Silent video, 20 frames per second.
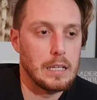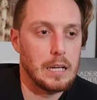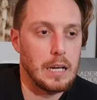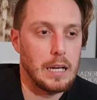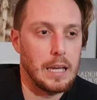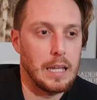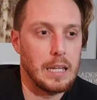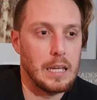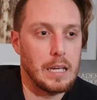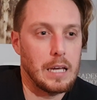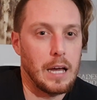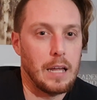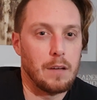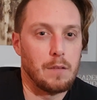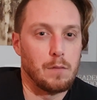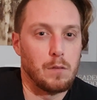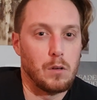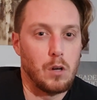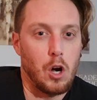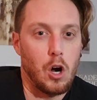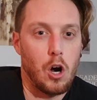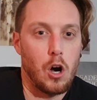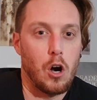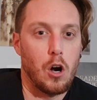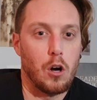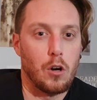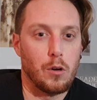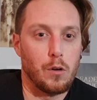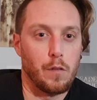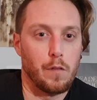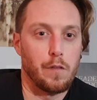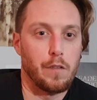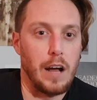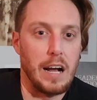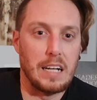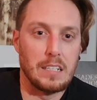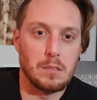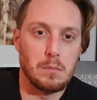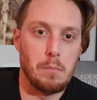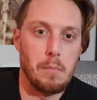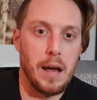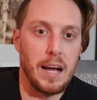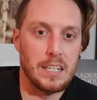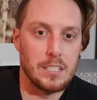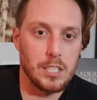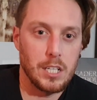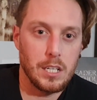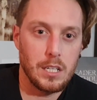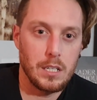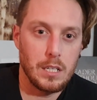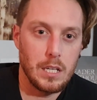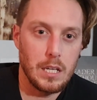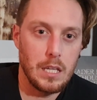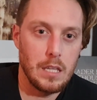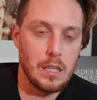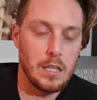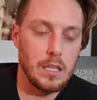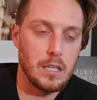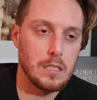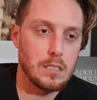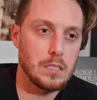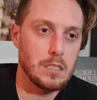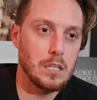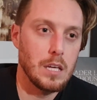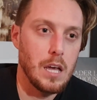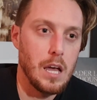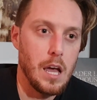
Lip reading: any kind of hard or fast magic in this.